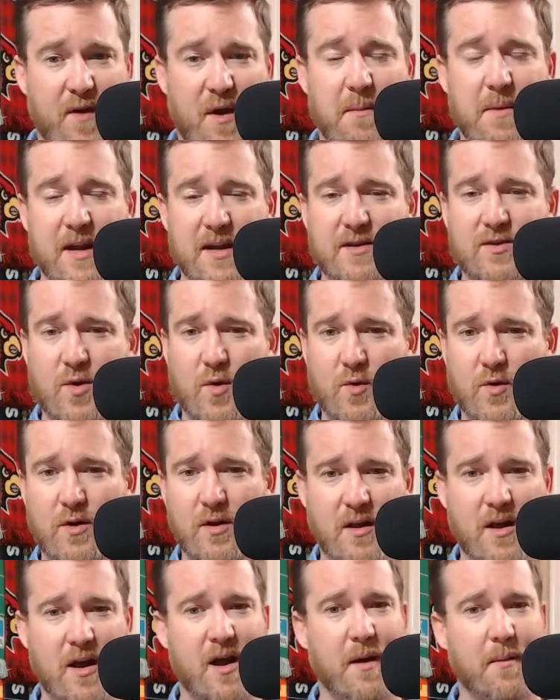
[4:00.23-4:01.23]
from his own
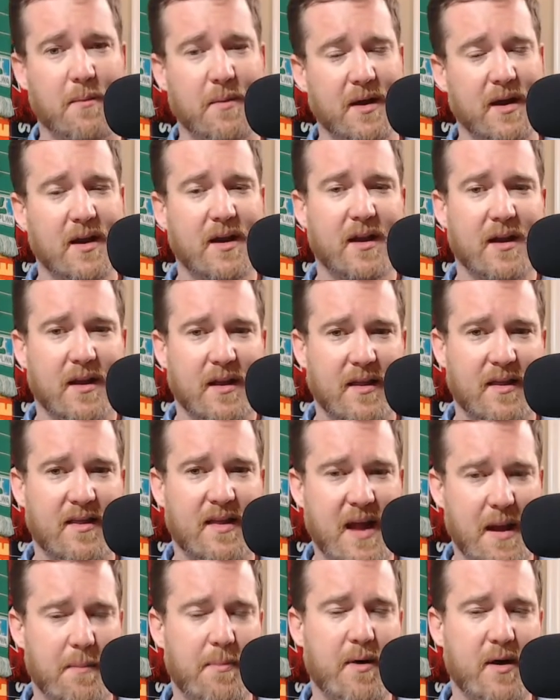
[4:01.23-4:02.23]
club.
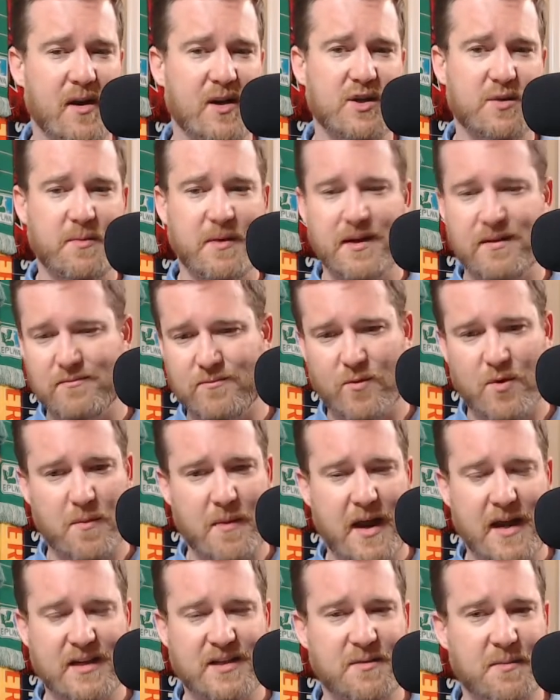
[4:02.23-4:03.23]
That punishment
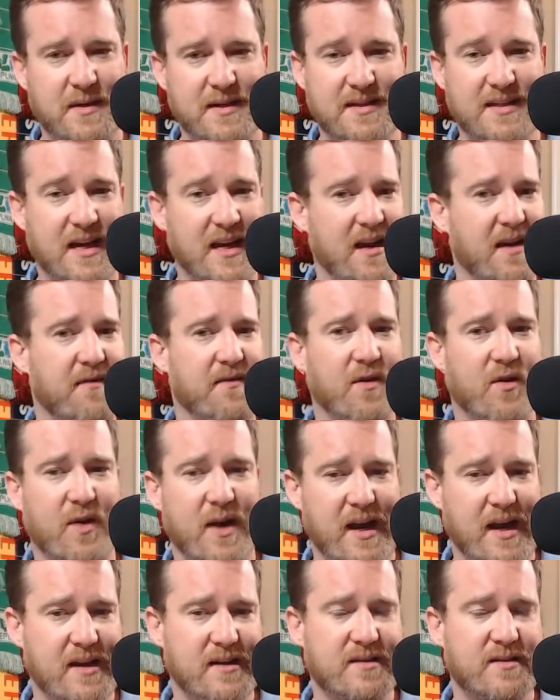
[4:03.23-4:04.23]
remains to be seen if
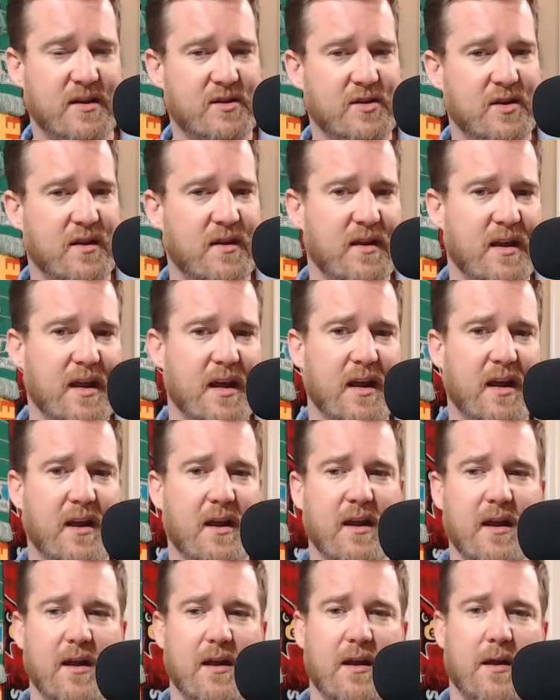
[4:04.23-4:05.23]
there is such a
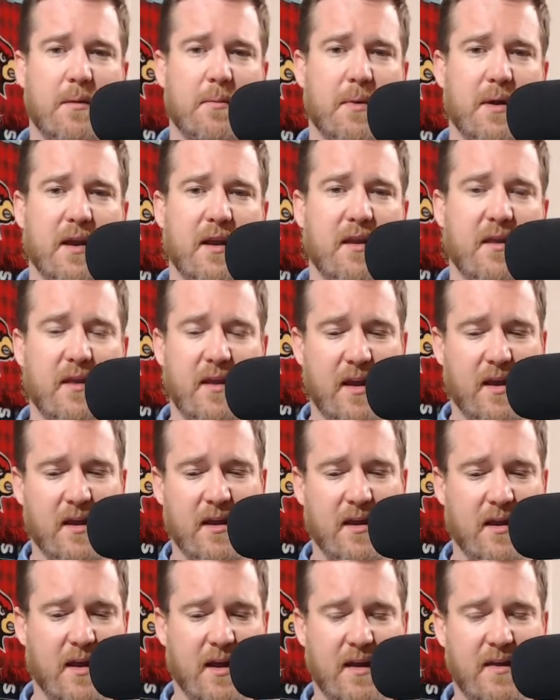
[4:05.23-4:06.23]
thing. But in
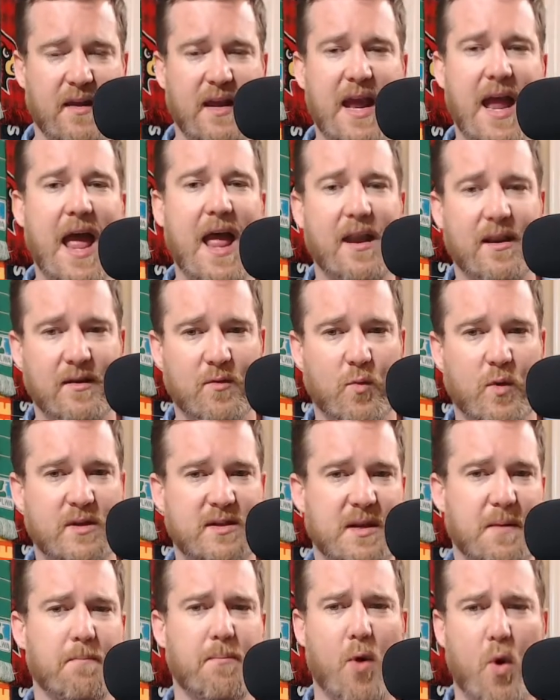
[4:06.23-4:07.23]
the end,
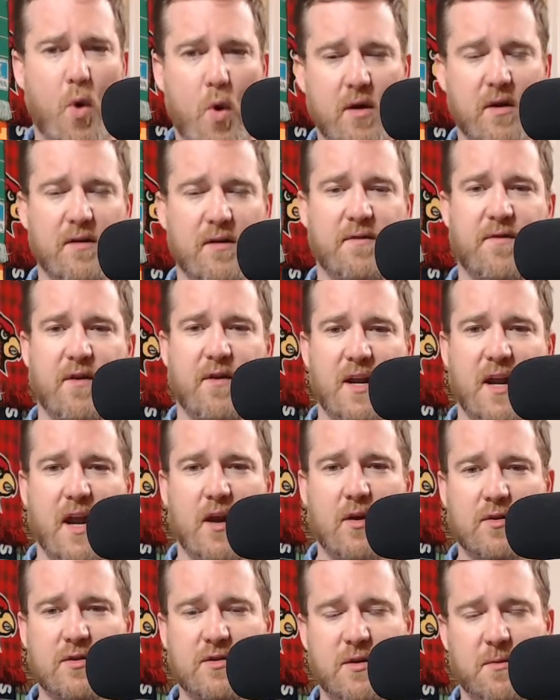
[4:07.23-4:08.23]
what's important for
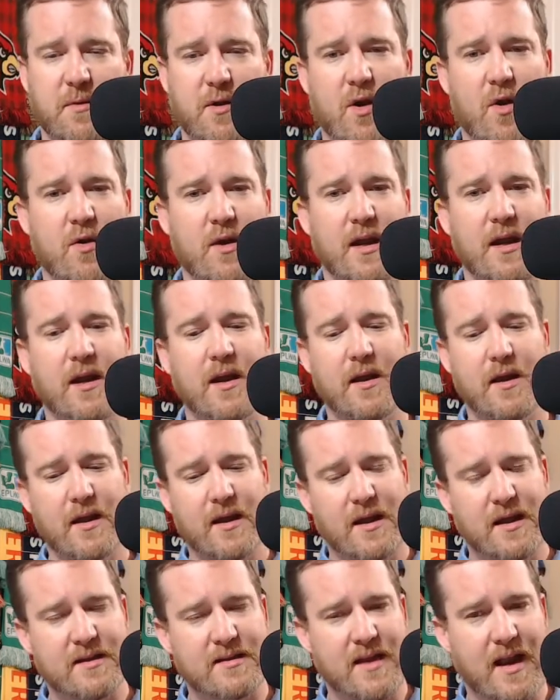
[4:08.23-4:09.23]
Diego Simeone
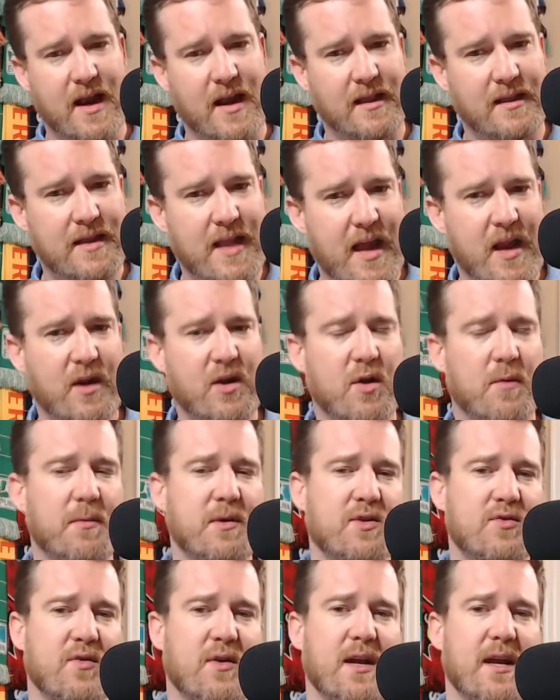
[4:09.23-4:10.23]
is that Atletico
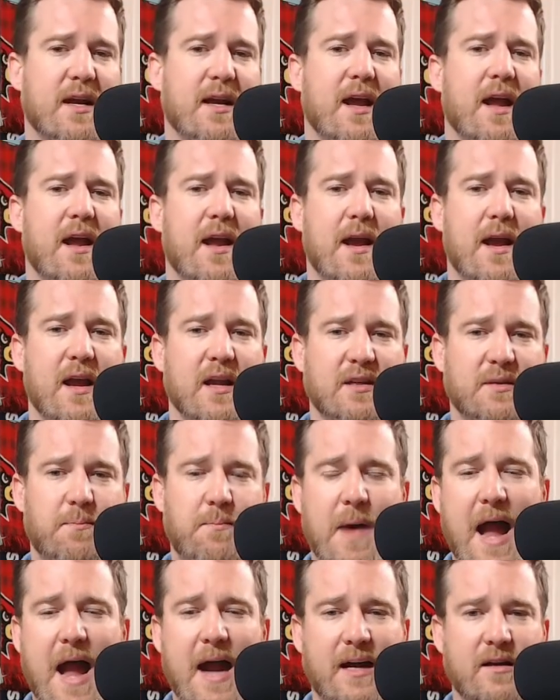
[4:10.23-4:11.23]
Madrid is
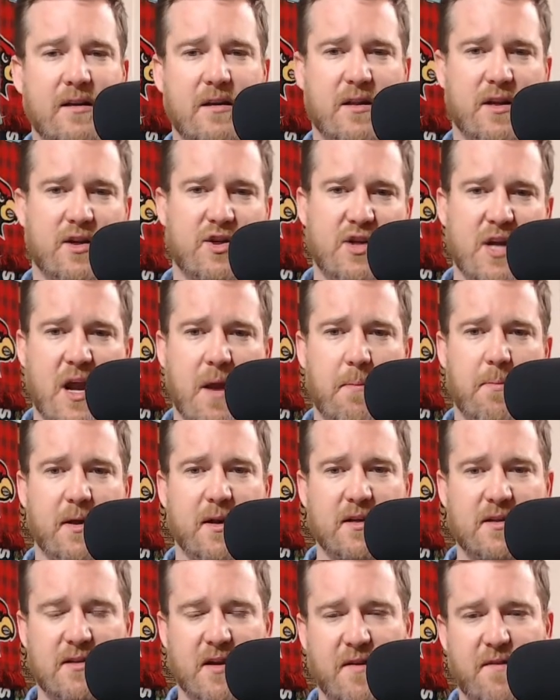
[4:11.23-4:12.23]
back into the
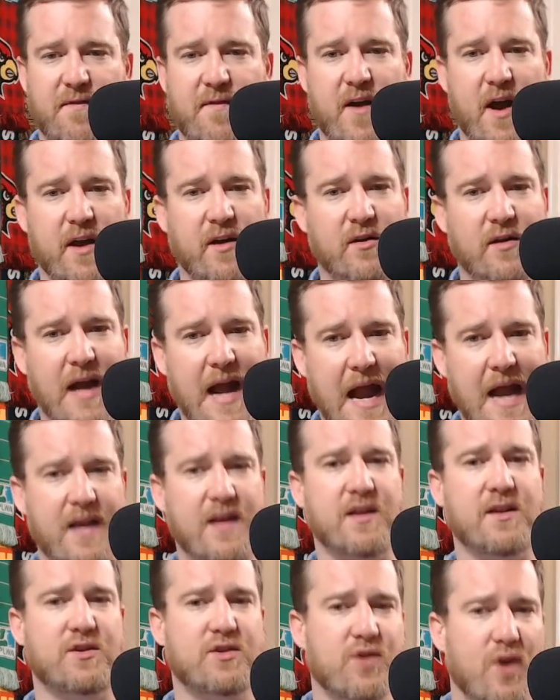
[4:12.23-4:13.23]
Champions League final,
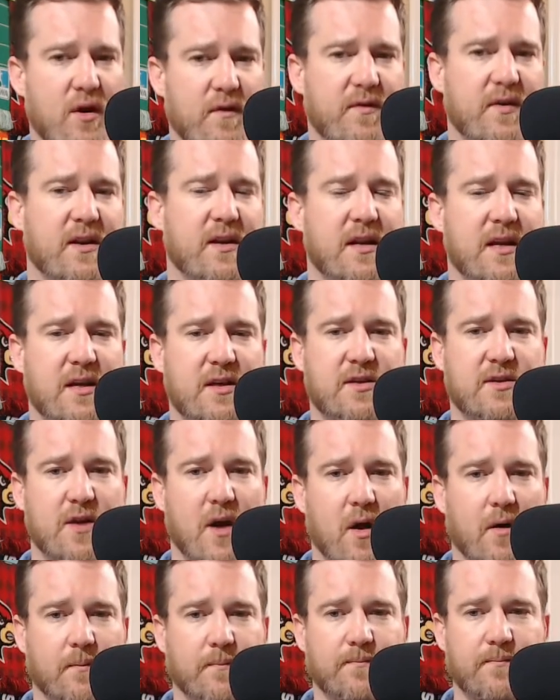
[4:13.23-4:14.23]
and deservedly
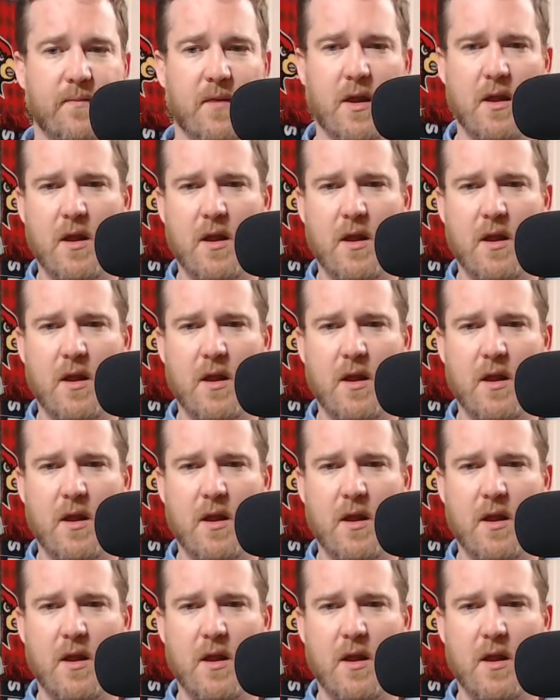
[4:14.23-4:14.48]
so.